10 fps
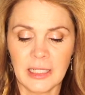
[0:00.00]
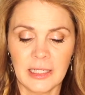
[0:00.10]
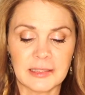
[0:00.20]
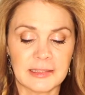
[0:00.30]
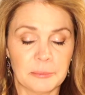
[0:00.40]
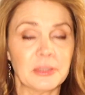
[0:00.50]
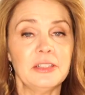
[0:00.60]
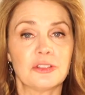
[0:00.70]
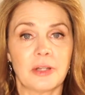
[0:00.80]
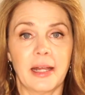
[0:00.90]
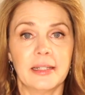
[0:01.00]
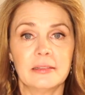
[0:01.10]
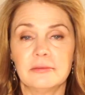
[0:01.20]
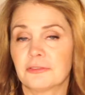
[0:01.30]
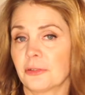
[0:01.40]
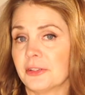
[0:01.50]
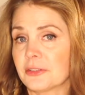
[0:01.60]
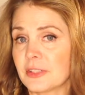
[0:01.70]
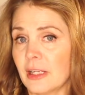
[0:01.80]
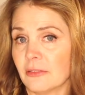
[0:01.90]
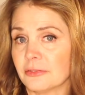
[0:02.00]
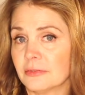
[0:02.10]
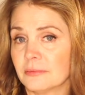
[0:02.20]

Simply try it for yourself.